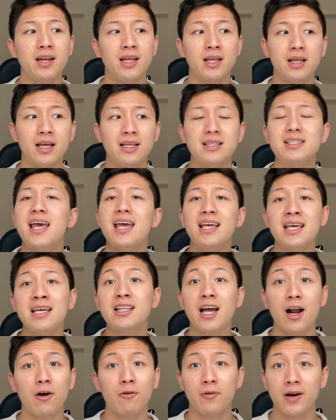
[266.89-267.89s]
And, and taking
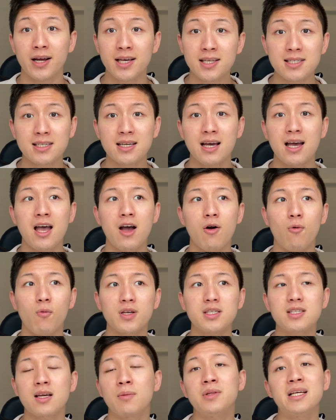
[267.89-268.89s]
that risk was
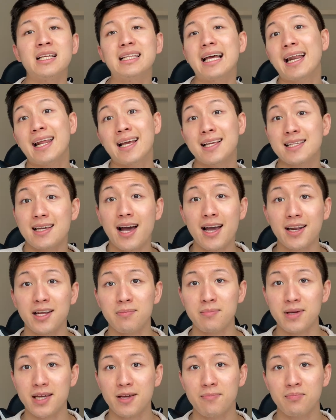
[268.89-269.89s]
something that excited
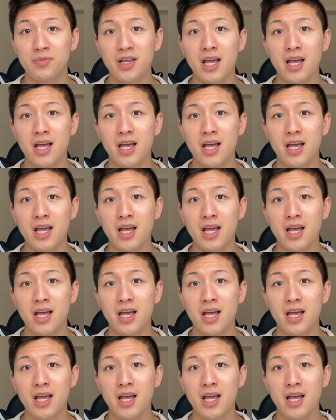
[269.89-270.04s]
me.